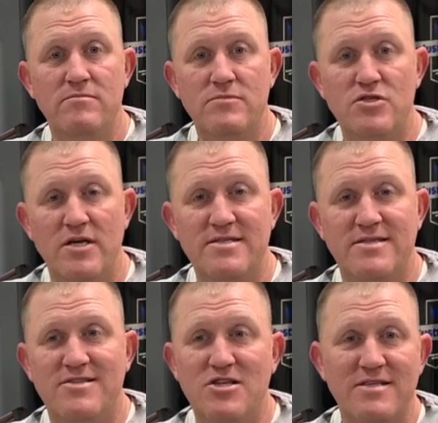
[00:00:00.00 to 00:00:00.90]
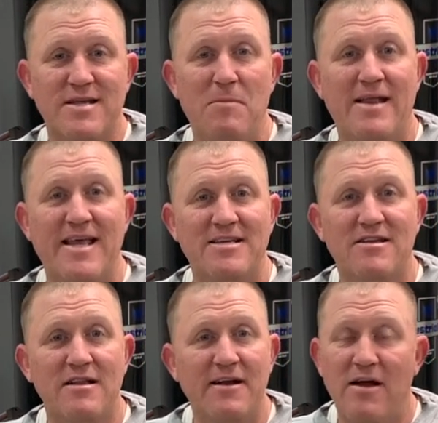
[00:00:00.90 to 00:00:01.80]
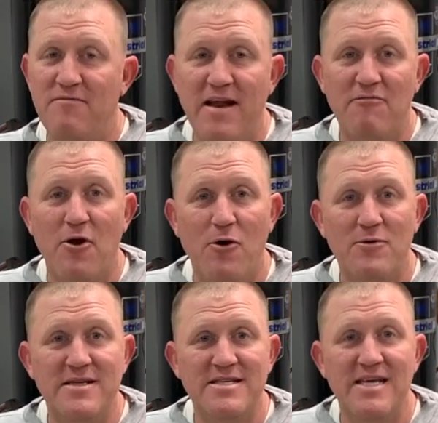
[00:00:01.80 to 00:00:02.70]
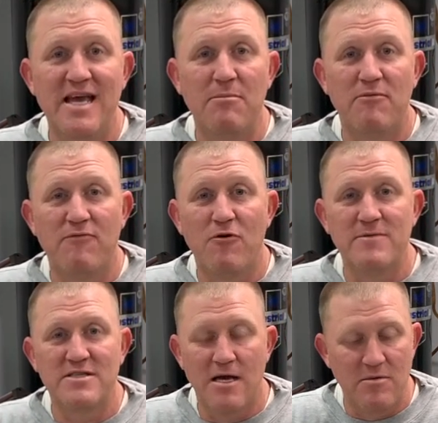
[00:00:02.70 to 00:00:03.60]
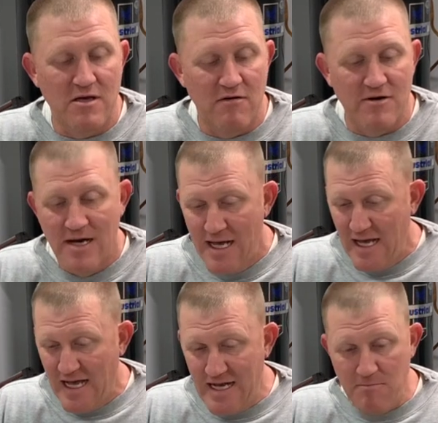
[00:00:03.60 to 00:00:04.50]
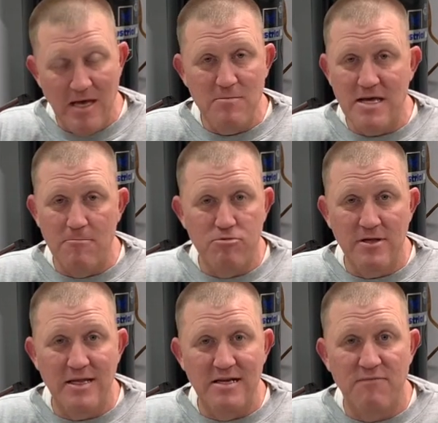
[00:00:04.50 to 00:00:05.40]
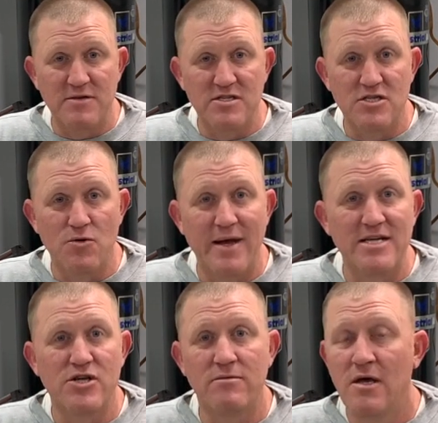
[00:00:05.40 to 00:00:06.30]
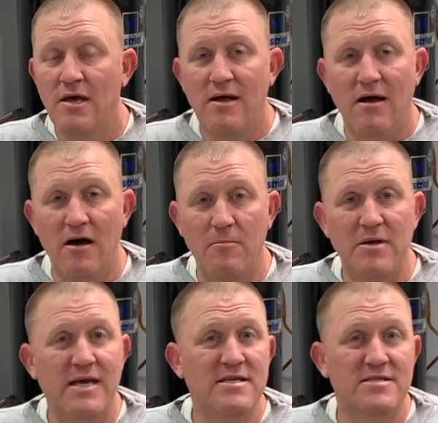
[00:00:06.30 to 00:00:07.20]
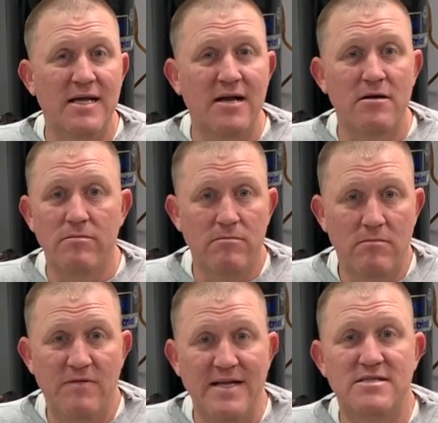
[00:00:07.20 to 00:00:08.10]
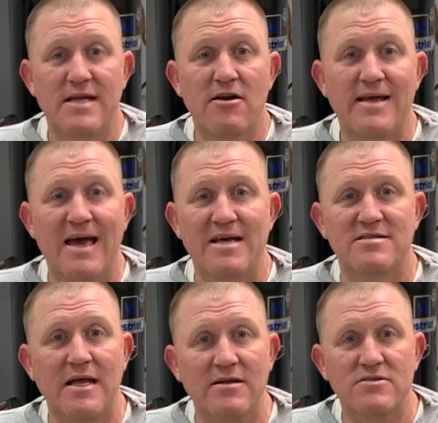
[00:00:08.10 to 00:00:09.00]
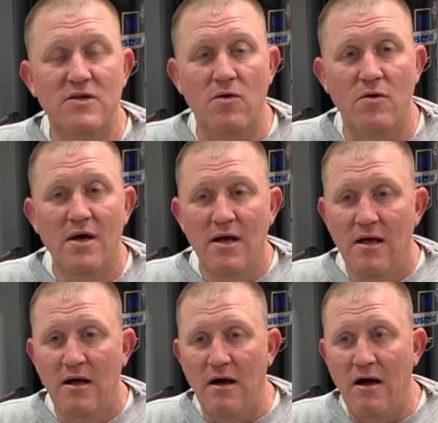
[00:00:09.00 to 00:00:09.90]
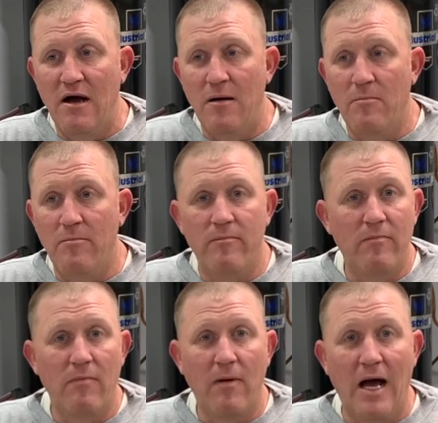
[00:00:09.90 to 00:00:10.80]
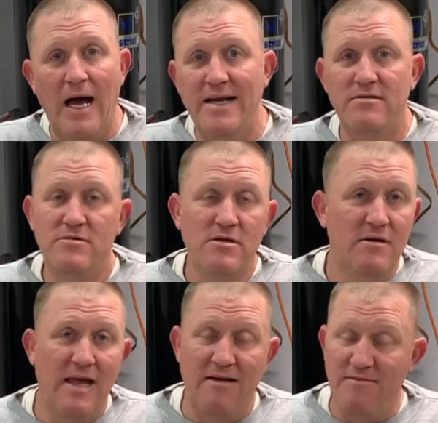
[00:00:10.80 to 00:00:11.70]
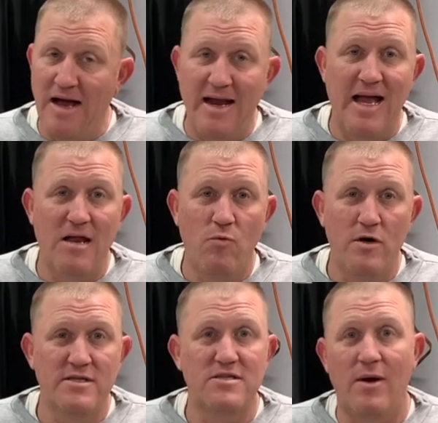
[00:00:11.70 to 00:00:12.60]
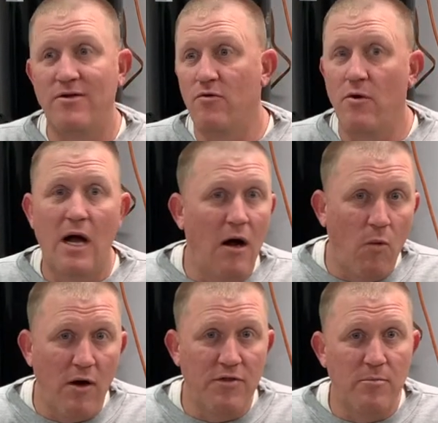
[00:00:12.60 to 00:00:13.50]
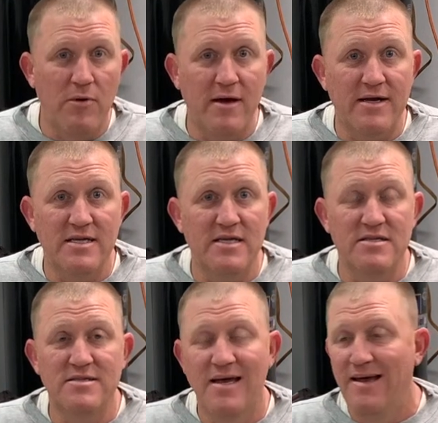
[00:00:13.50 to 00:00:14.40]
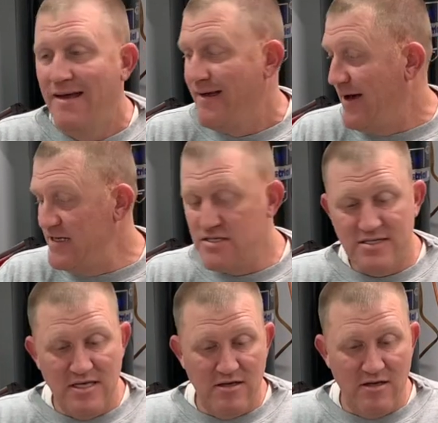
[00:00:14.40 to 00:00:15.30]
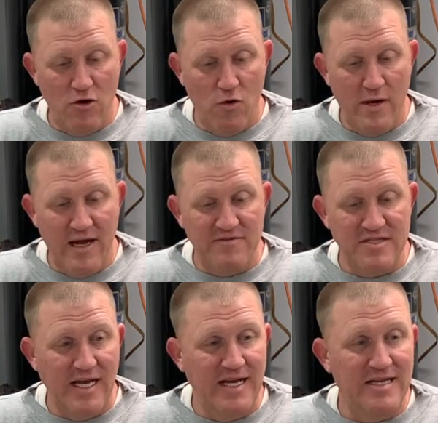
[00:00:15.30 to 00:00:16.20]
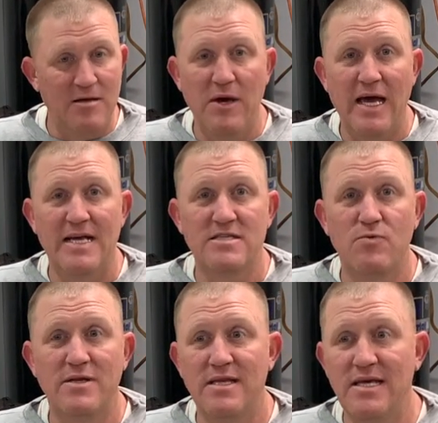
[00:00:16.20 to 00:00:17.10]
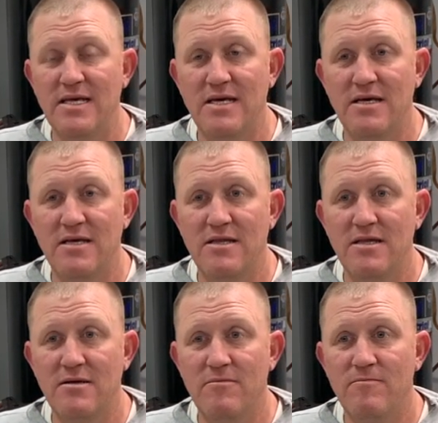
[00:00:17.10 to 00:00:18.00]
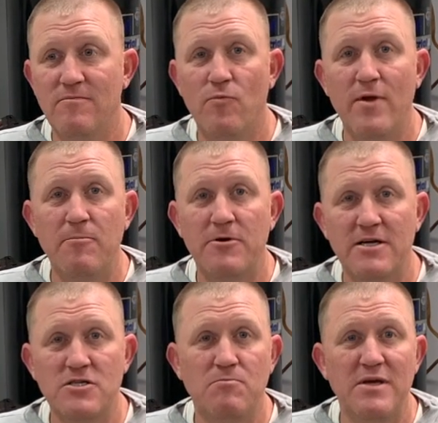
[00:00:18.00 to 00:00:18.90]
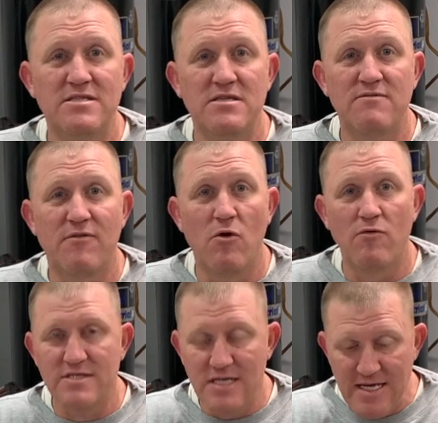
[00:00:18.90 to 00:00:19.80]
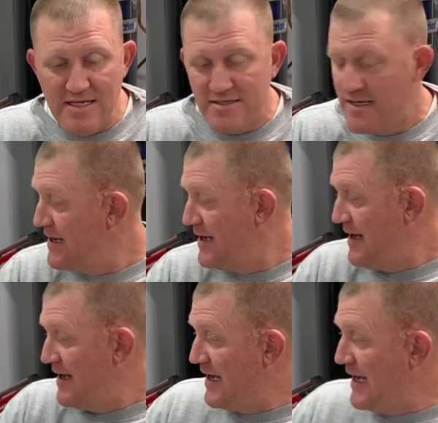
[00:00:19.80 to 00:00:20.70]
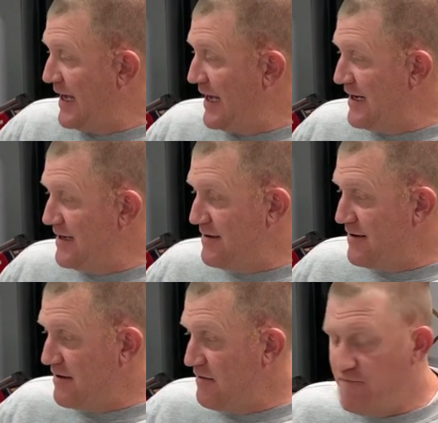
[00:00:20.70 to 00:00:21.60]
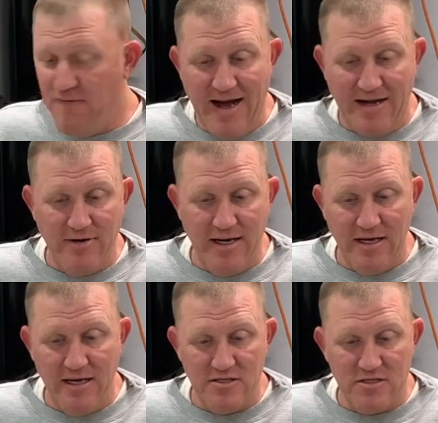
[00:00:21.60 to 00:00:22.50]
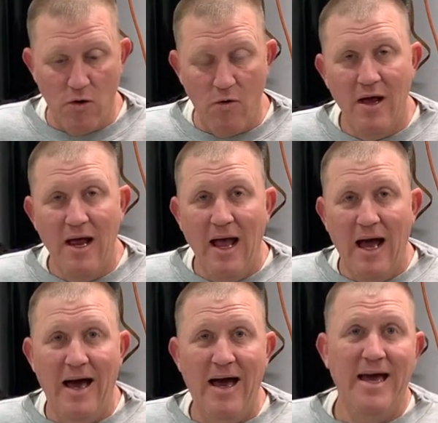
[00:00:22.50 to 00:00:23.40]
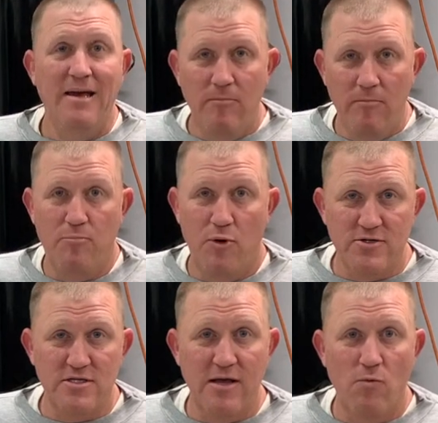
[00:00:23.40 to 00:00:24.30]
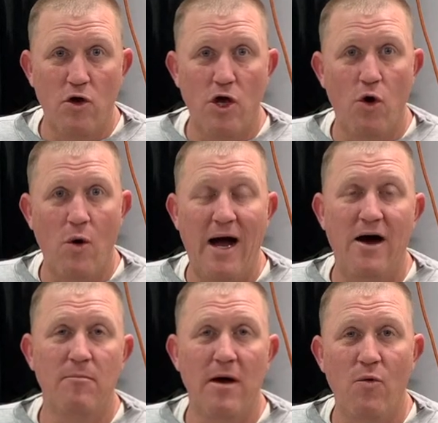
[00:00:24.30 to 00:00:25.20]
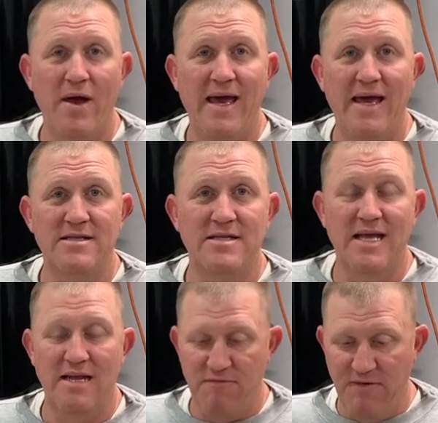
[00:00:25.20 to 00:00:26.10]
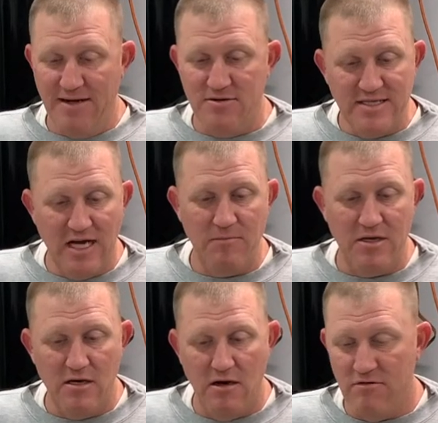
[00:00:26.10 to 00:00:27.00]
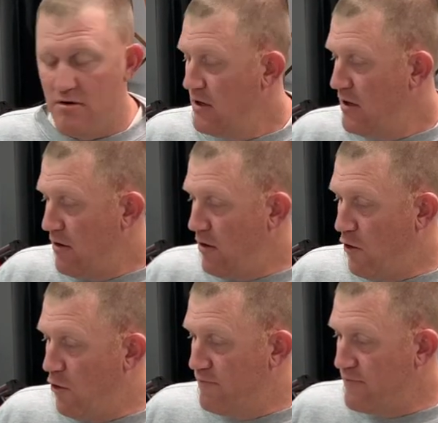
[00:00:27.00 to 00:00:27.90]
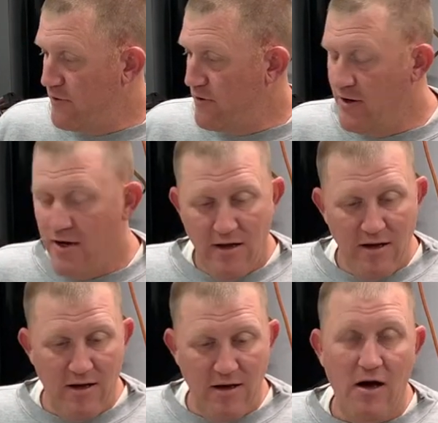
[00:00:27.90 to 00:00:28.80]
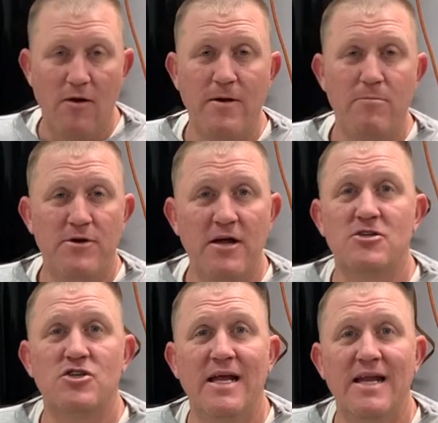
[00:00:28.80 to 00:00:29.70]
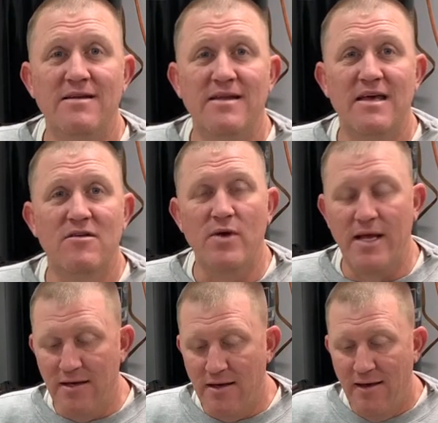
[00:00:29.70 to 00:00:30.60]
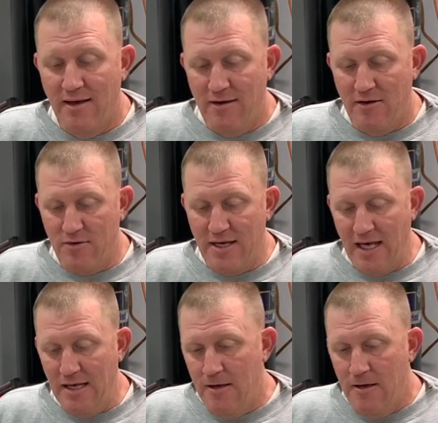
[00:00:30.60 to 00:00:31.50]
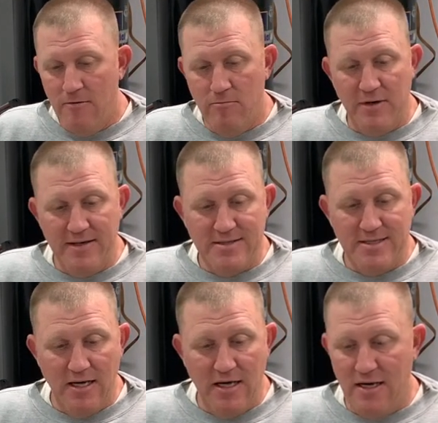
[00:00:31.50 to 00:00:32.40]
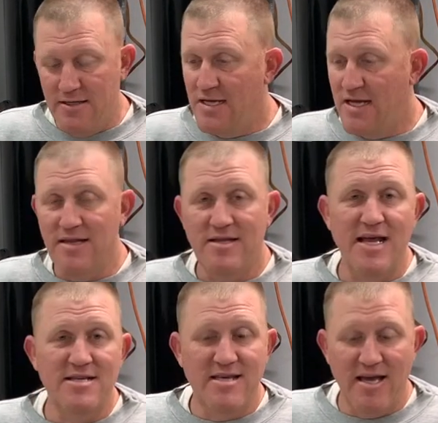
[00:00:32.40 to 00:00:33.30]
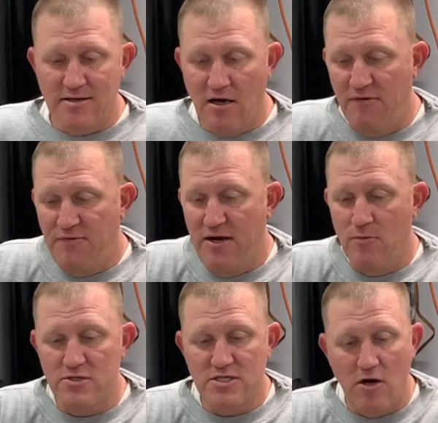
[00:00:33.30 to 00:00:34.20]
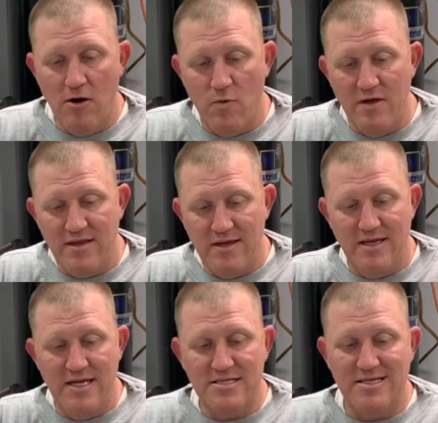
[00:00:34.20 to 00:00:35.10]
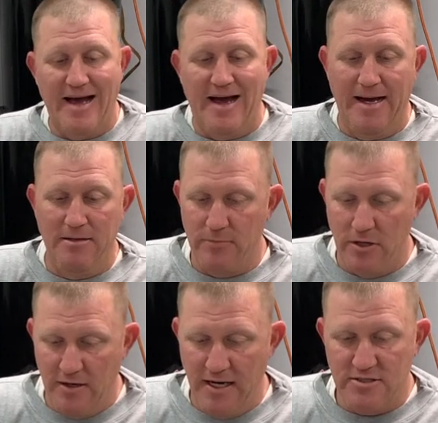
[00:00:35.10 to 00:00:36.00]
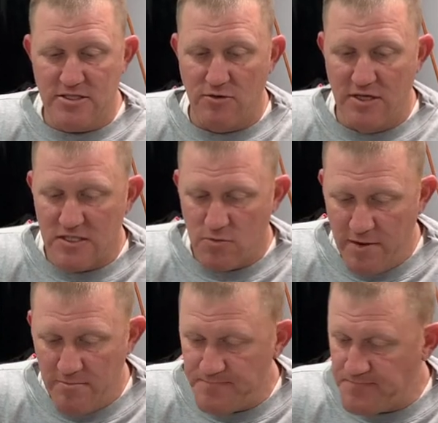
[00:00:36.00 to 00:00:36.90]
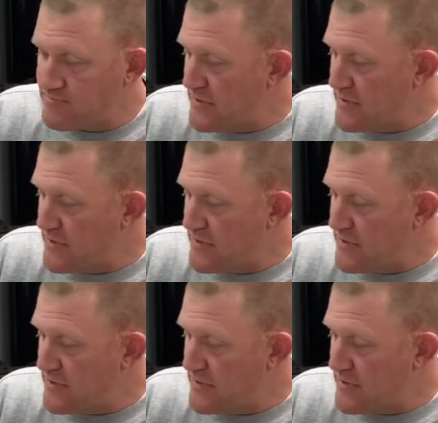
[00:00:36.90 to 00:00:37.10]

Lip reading: just to make things clear, I've never owned a TA performance timing cover, and it may be a completely different situation because that's their casting. So I have not had one, so I don't know how well their product is. I just know what I've seen in the past with the reproduction pieces from overseas and the factory. And so I personally will go out of my way to get a factory timing cover over a reproduction any day of the week. Okay, but to get things kicked off here, we'll start with this guy. All right, so this one,